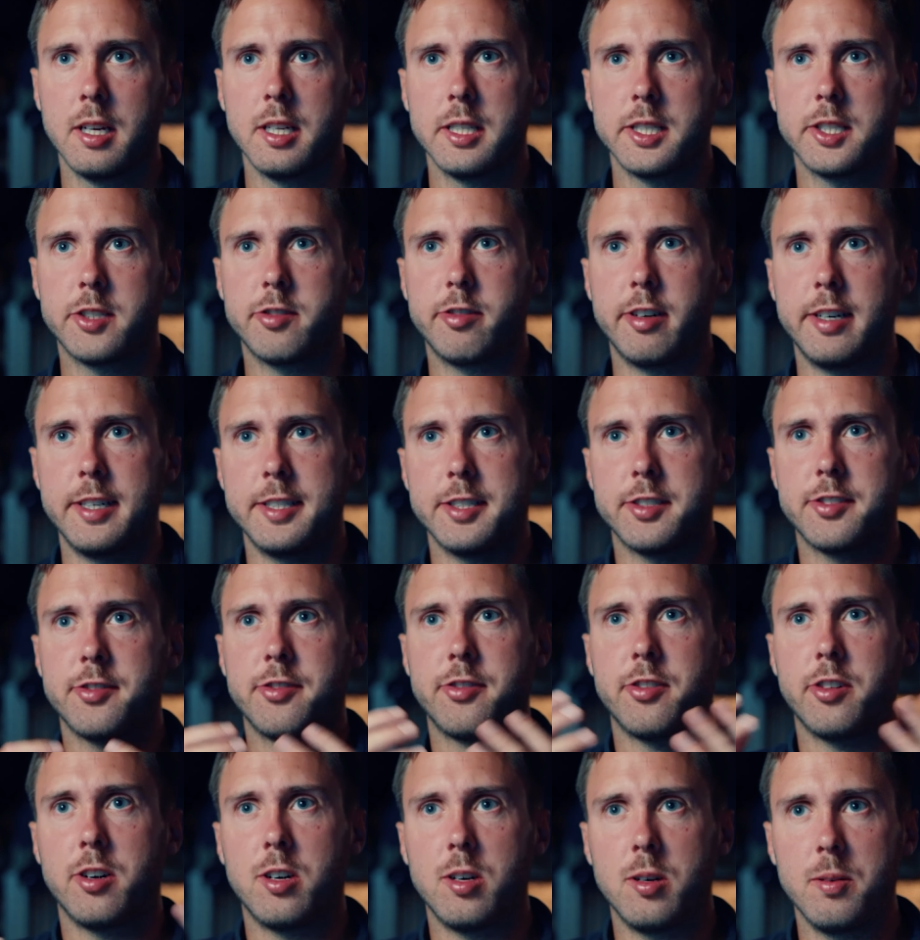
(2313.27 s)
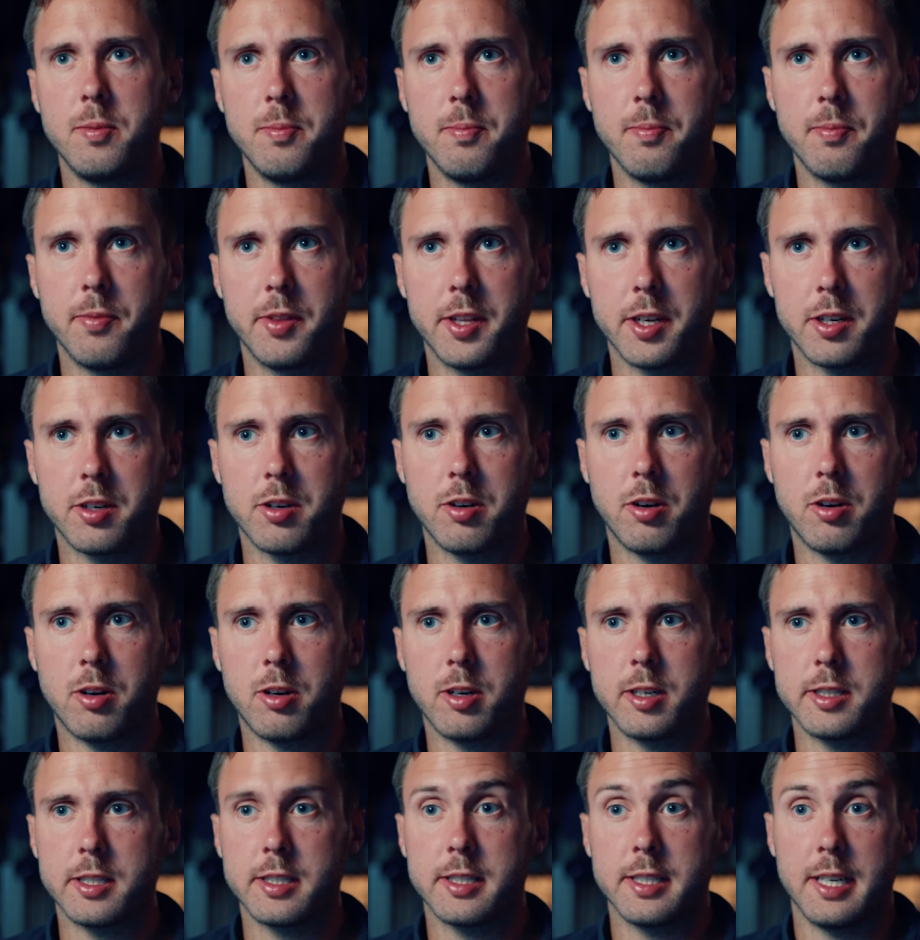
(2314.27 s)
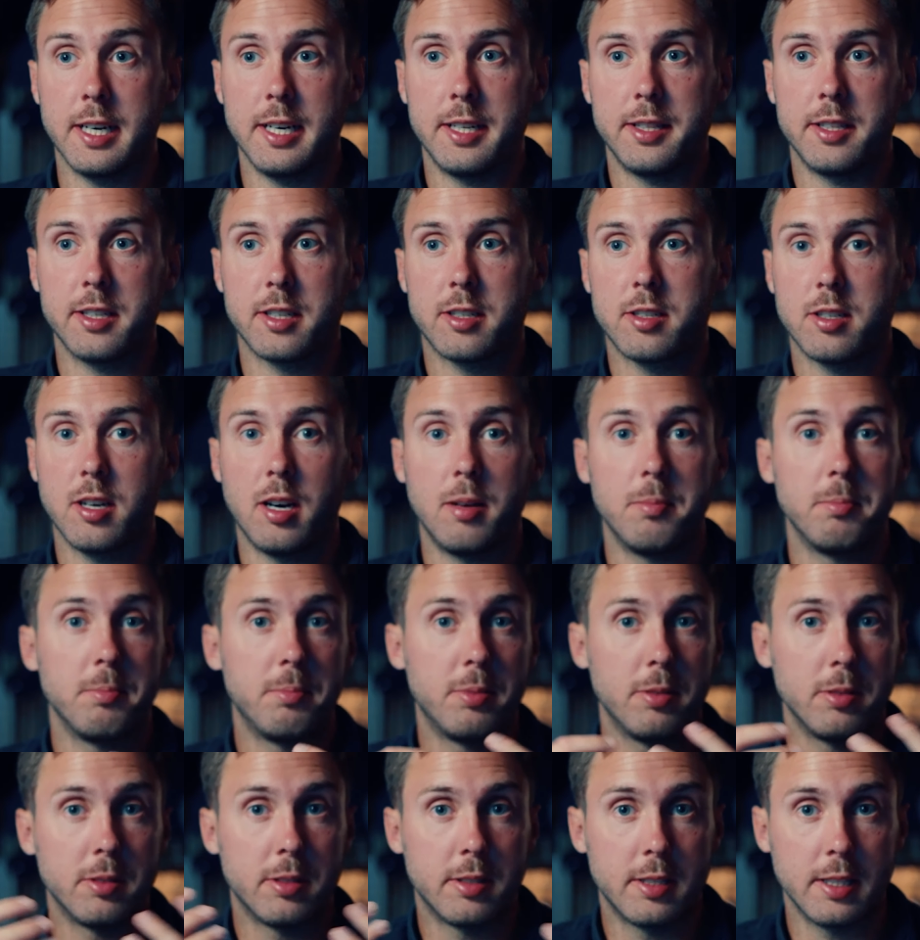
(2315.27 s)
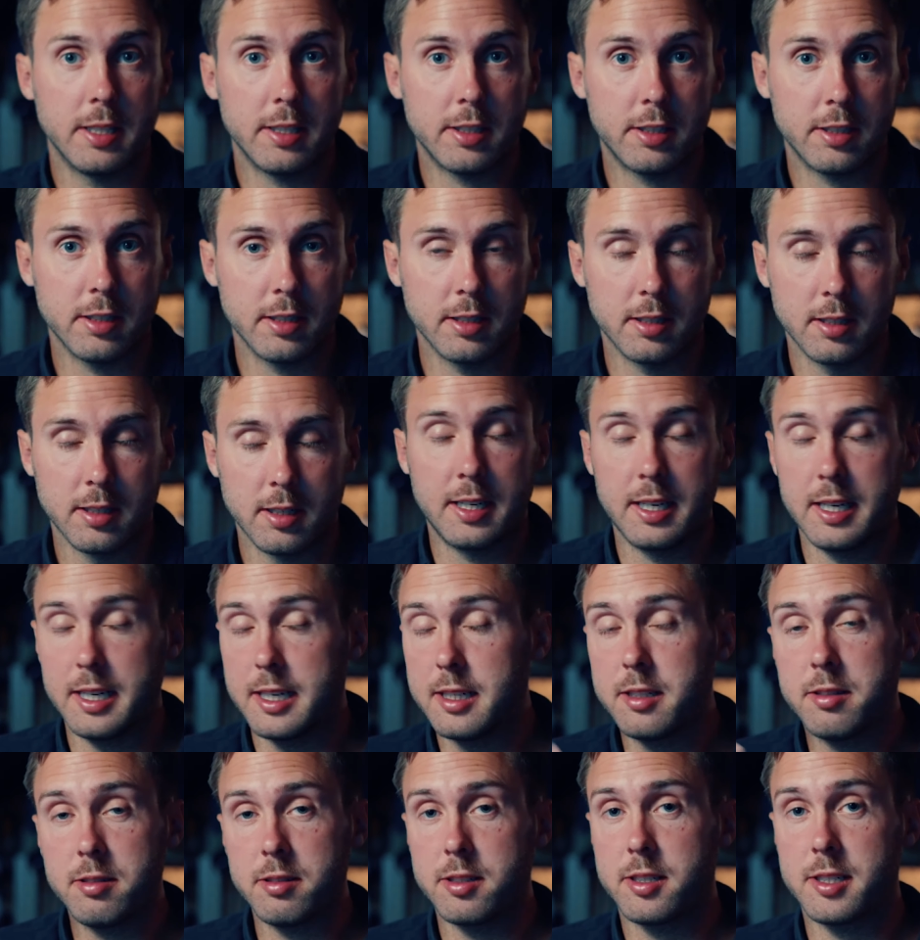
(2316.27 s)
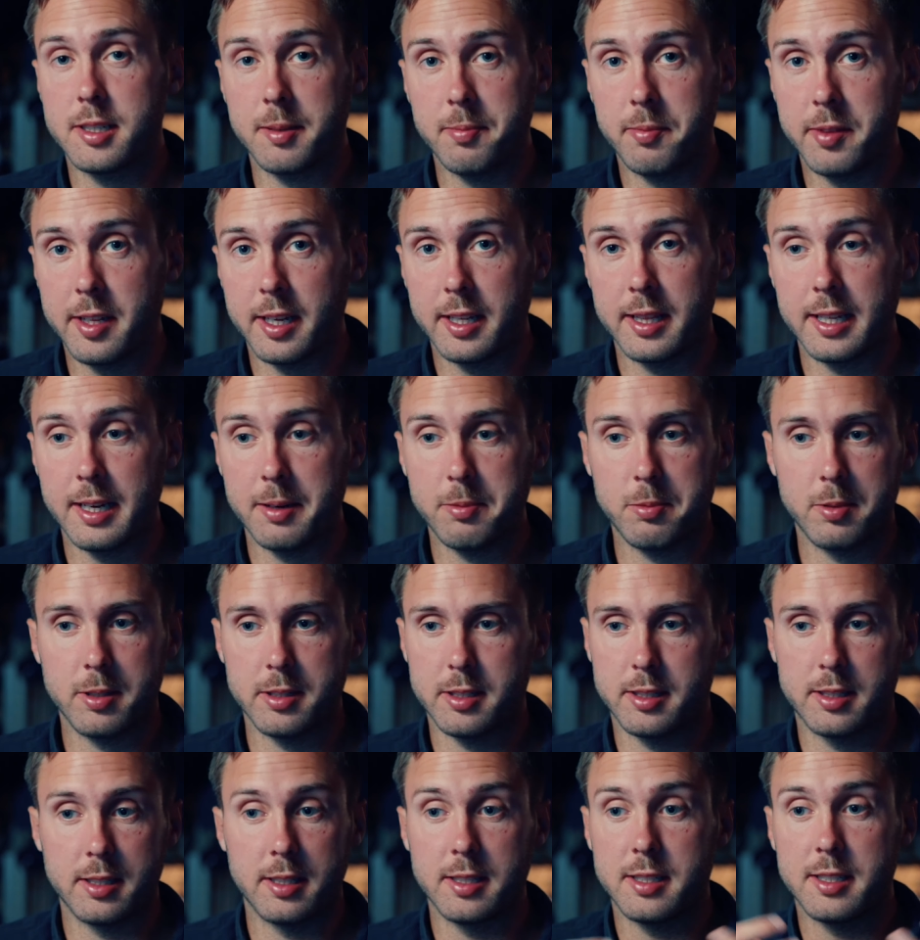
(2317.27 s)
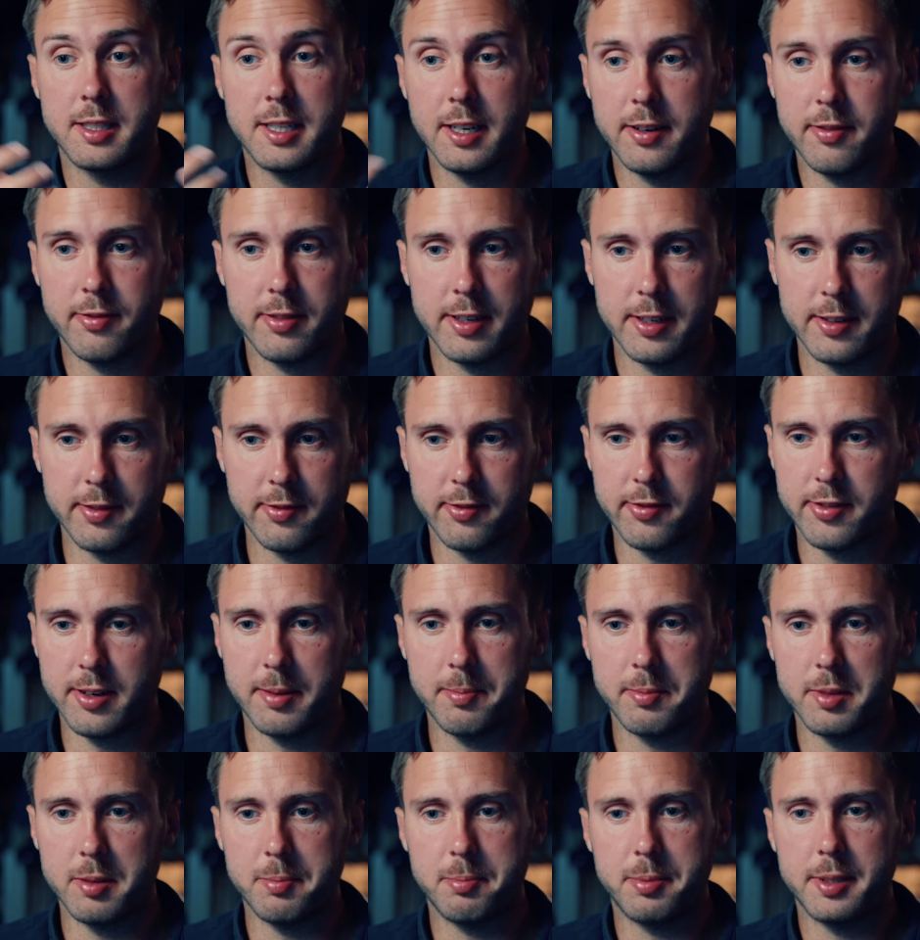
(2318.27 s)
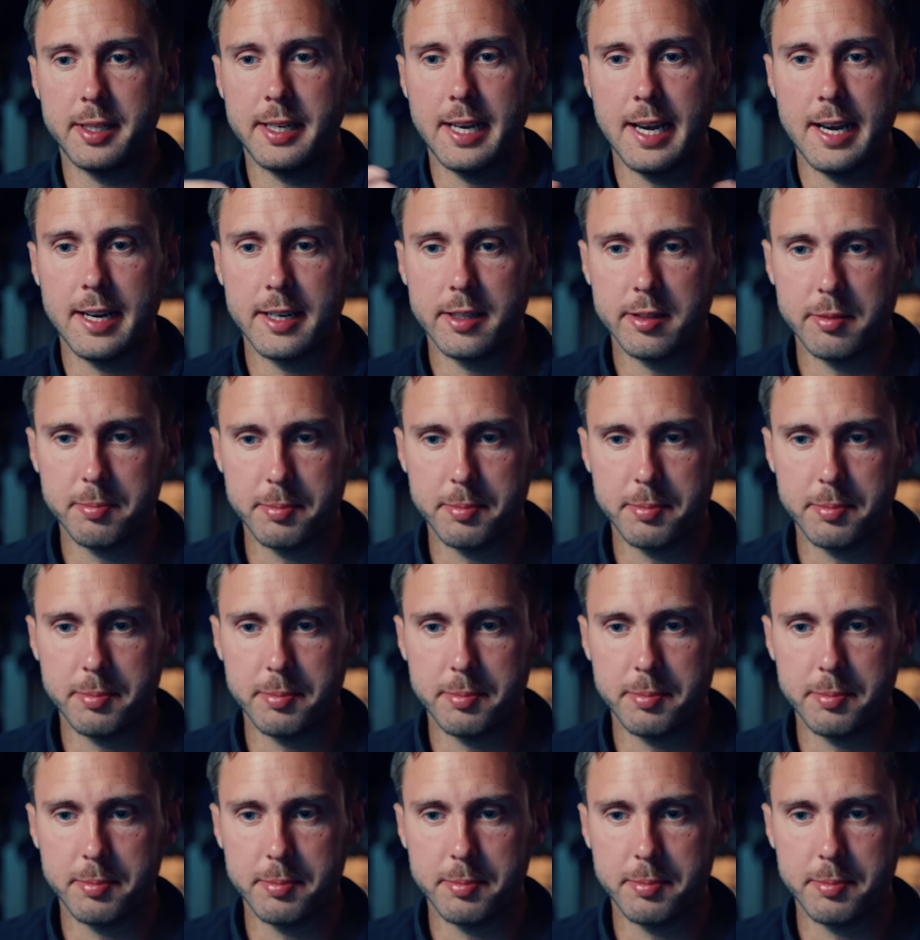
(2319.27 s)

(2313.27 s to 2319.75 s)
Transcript: transform the chords and the composition into something that was different from the piano,